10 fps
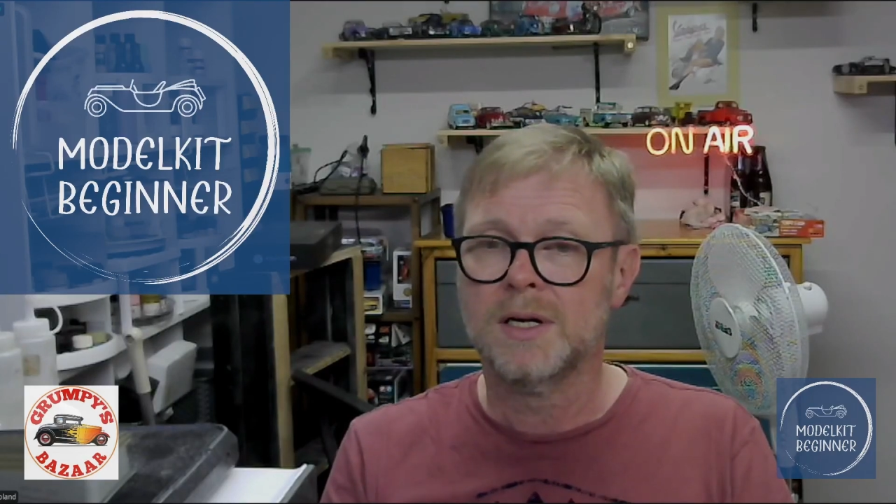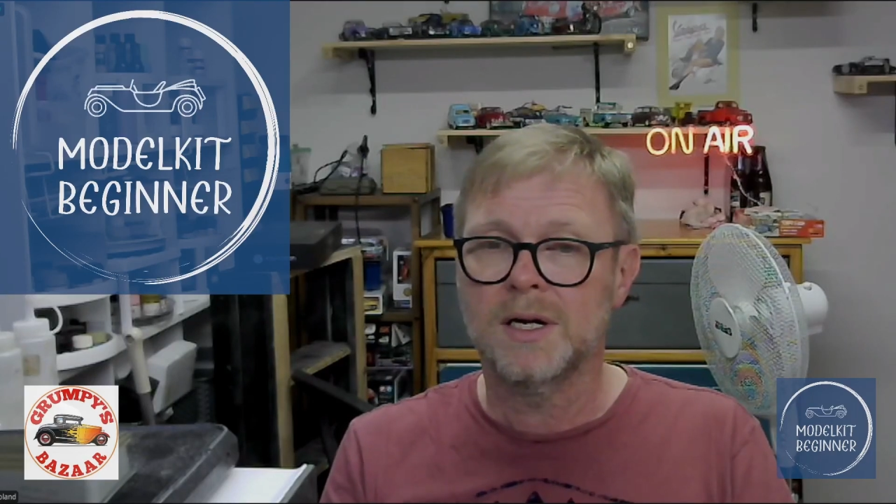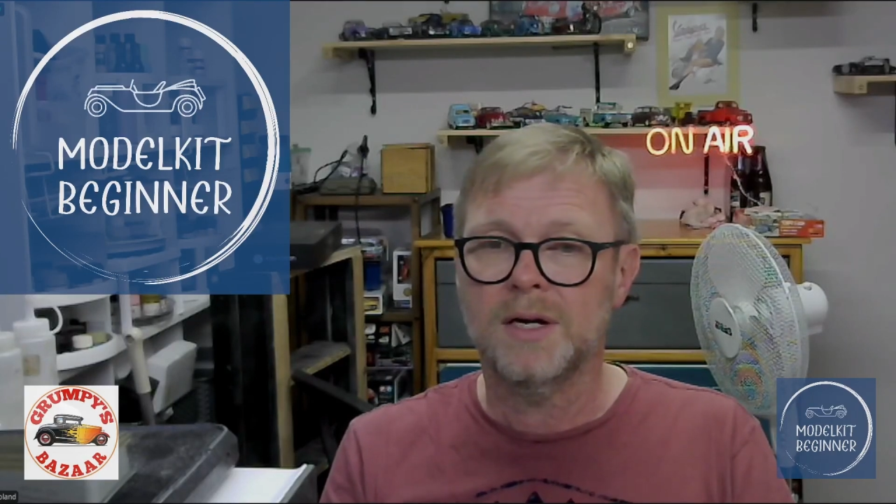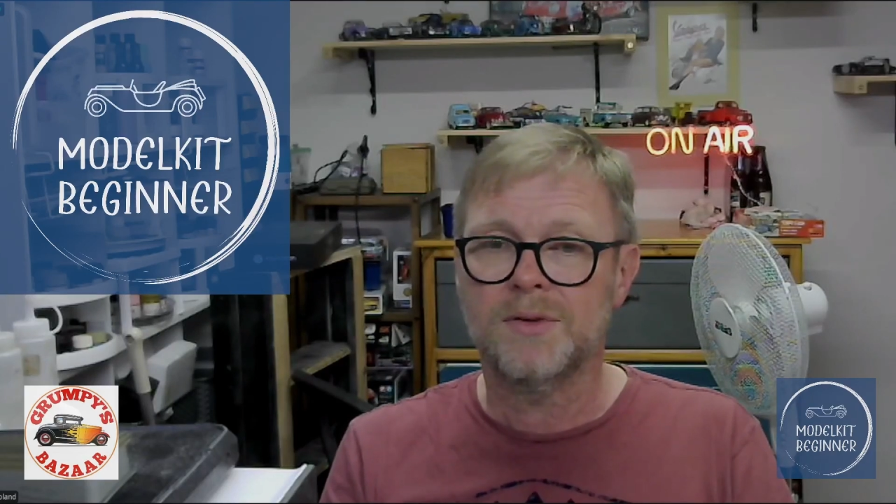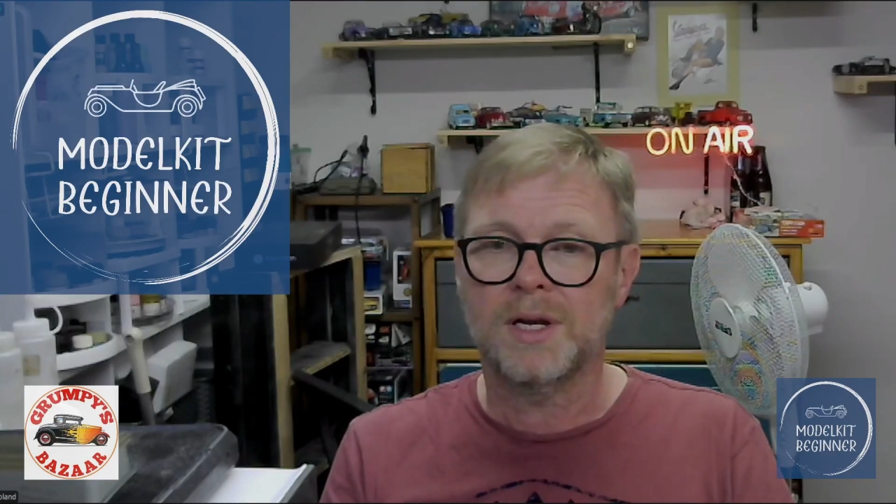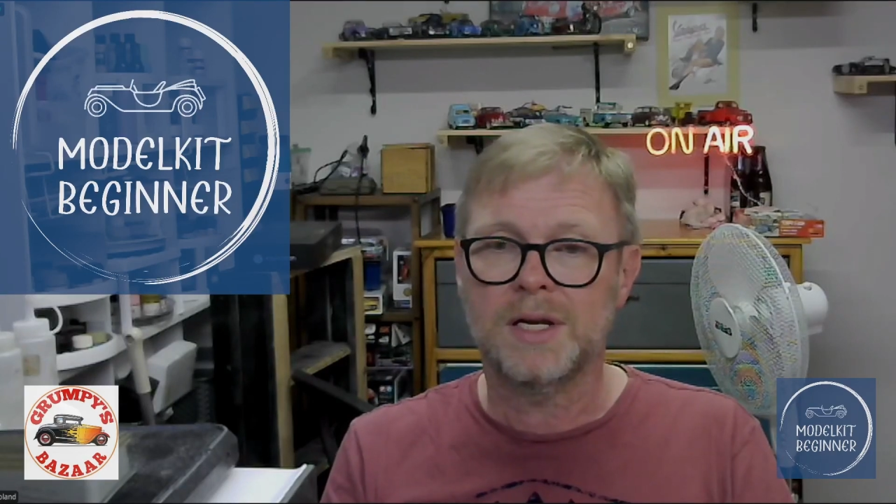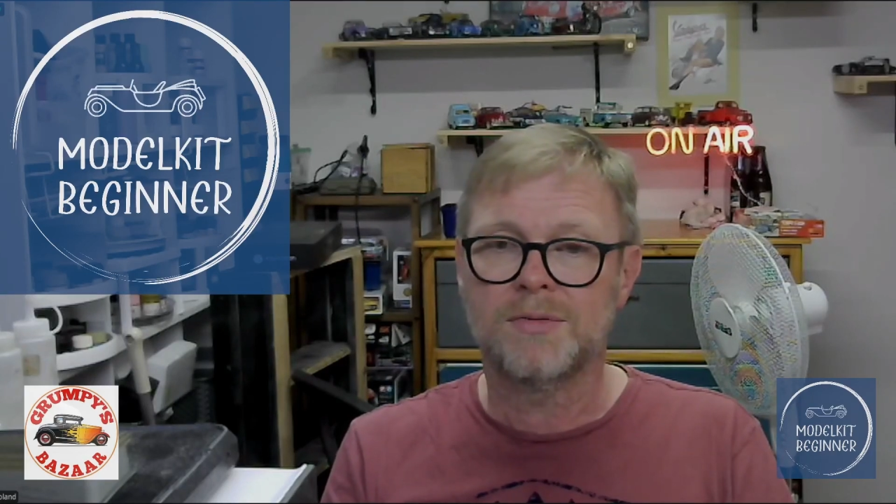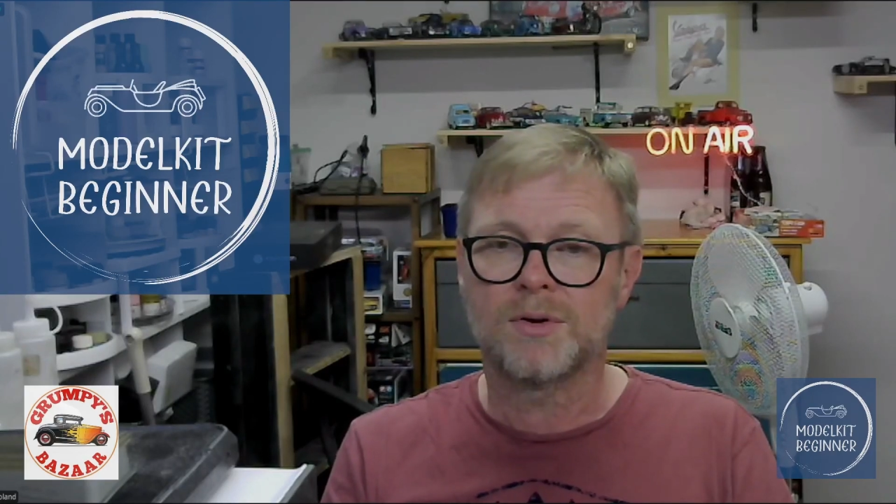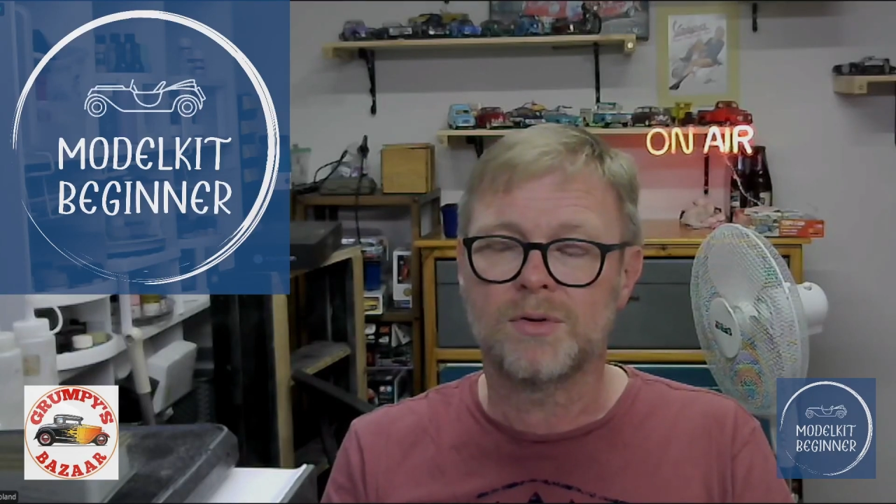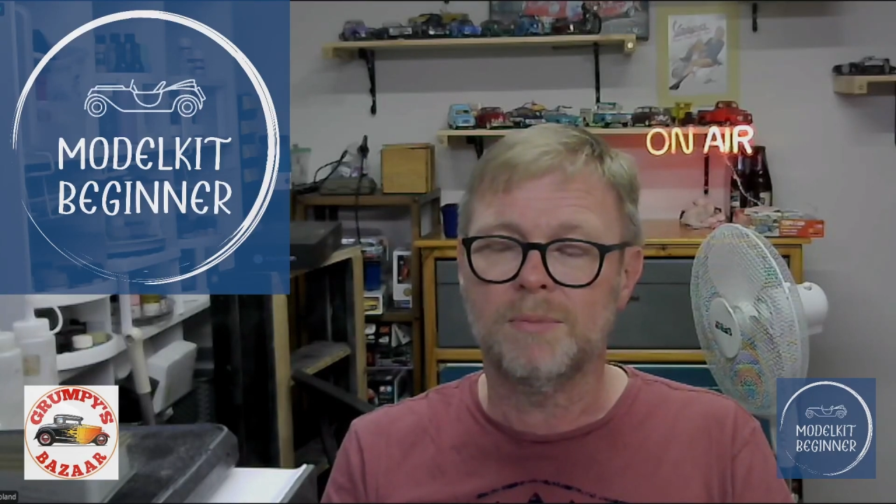and the link
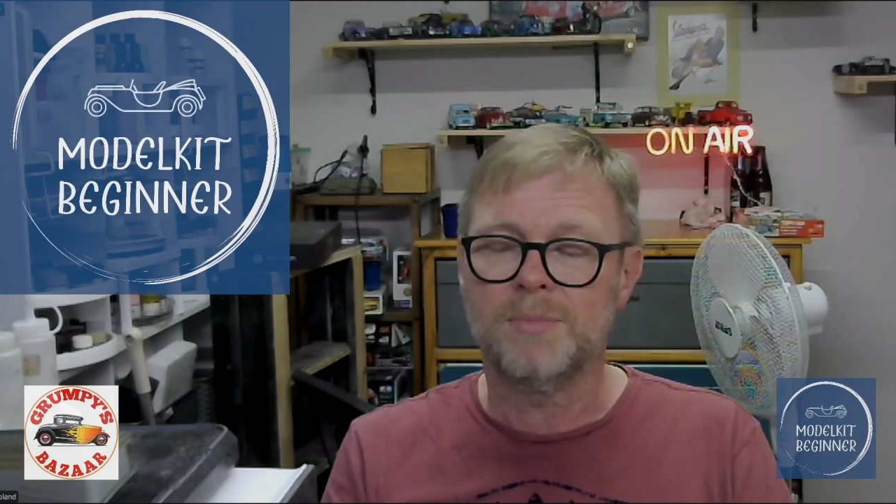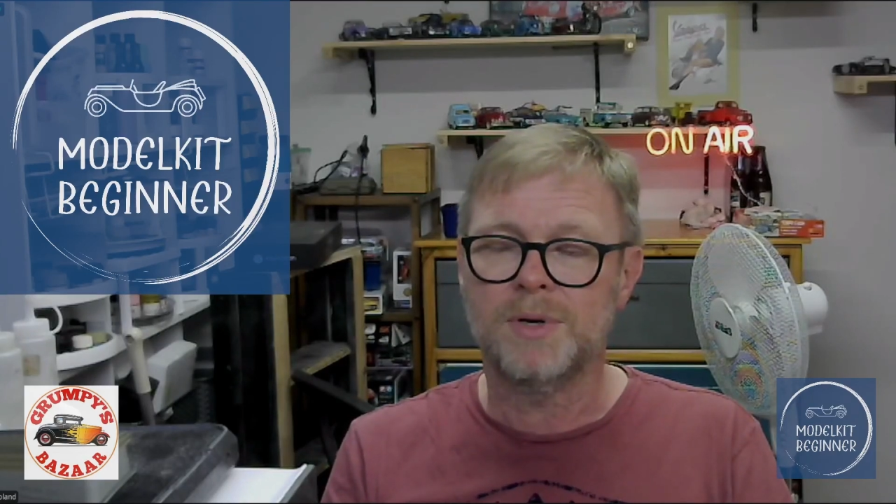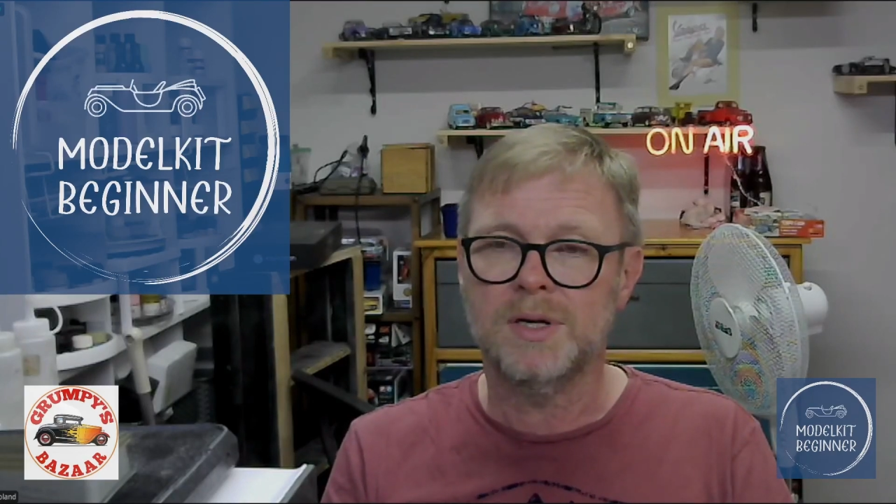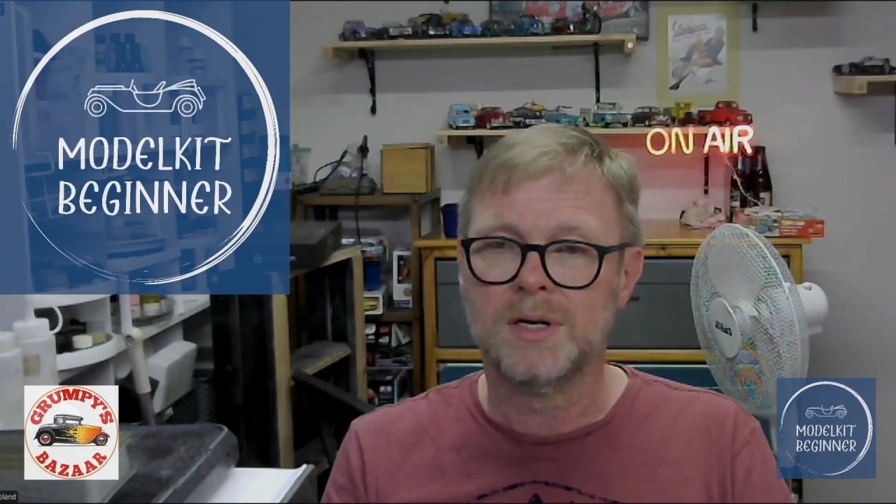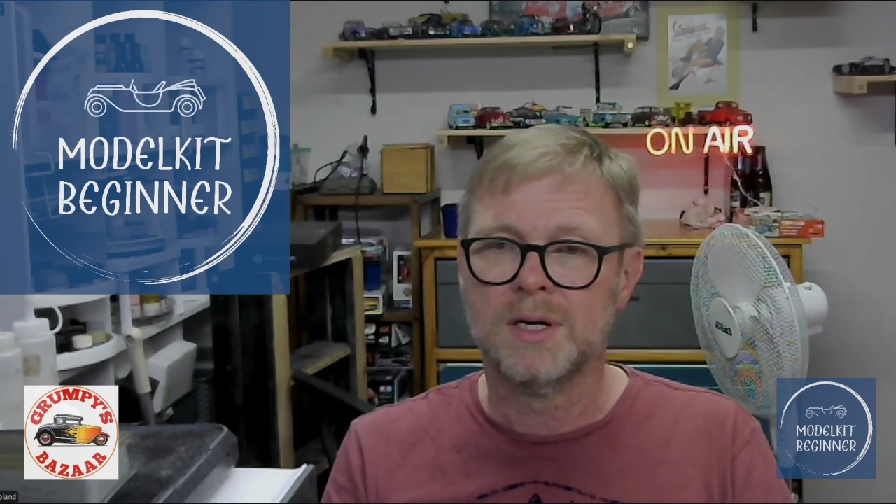for Grumpy